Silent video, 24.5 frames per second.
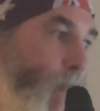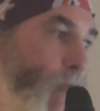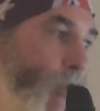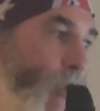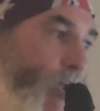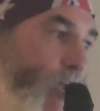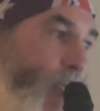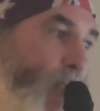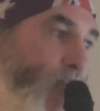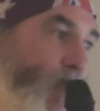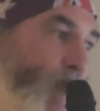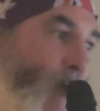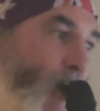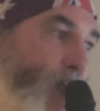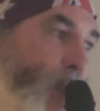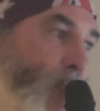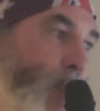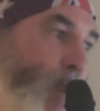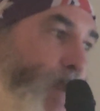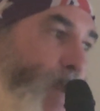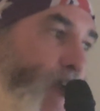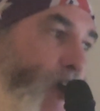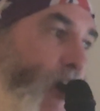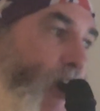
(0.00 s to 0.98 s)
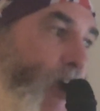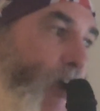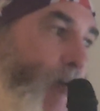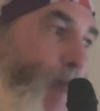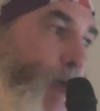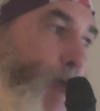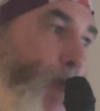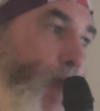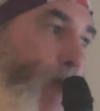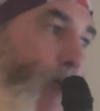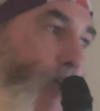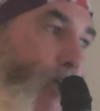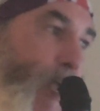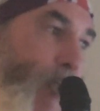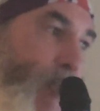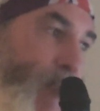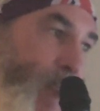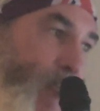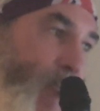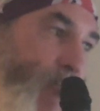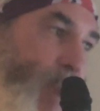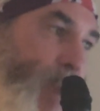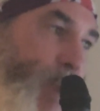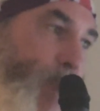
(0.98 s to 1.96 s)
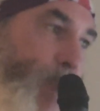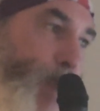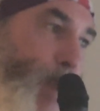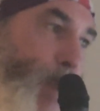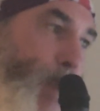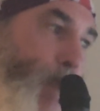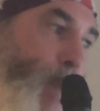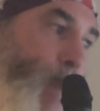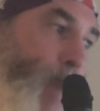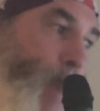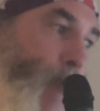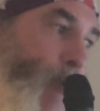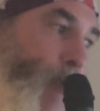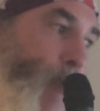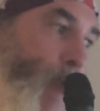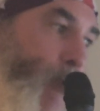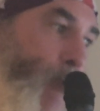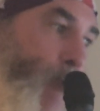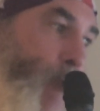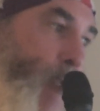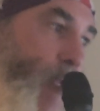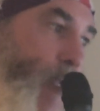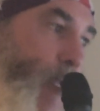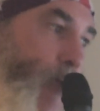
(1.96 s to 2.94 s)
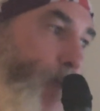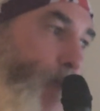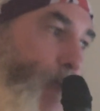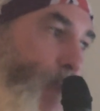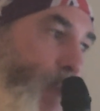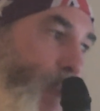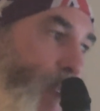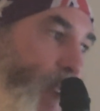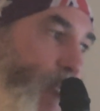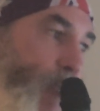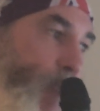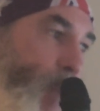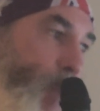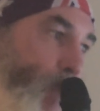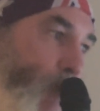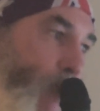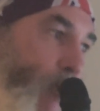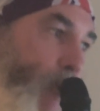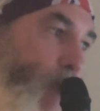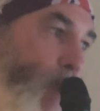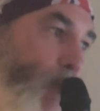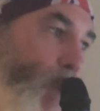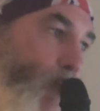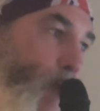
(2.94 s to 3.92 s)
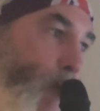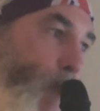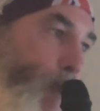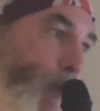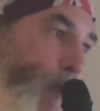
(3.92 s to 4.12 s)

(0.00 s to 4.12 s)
It's falsifiable and testable. You can predict when group